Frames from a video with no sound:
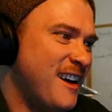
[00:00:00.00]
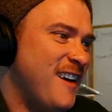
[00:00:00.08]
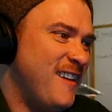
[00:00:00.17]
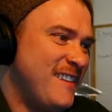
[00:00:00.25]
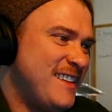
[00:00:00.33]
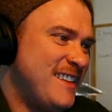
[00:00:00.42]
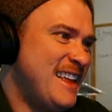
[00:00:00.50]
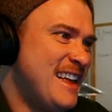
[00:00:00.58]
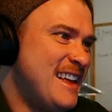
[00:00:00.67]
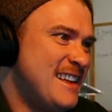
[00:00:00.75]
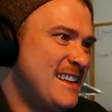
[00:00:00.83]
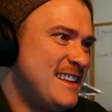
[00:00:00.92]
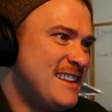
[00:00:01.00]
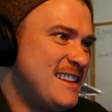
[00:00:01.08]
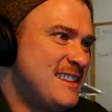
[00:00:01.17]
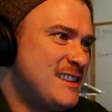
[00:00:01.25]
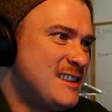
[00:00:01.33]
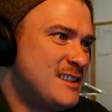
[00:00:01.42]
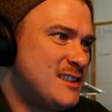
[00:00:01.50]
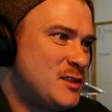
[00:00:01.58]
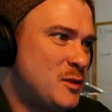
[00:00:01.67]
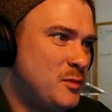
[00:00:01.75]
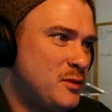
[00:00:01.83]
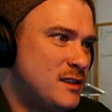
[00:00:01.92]
Oh,
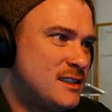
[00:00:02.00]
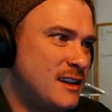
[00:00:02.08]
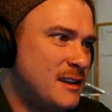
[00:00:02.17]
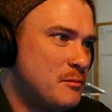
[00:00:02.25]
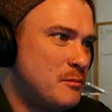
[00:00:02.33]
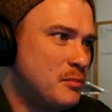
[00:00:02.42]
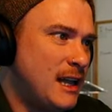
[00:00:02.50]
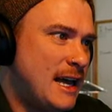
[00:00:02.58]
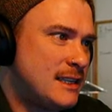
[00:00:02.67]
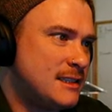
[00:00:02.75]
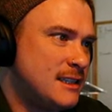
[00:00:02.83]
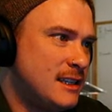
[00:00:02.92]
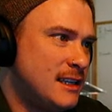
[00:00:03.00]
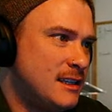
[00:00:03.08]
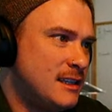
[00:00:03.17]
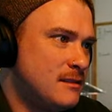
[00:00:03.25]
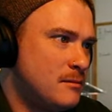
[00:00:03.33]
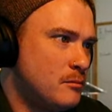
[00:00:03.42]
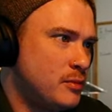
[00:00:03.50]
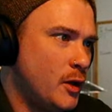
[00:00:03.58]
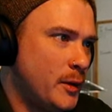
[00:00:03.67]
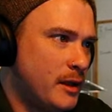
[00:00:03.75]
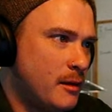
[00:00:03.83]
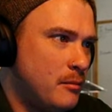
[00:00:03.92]
surplus sun blasting in,
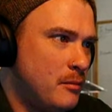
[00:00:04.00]
going.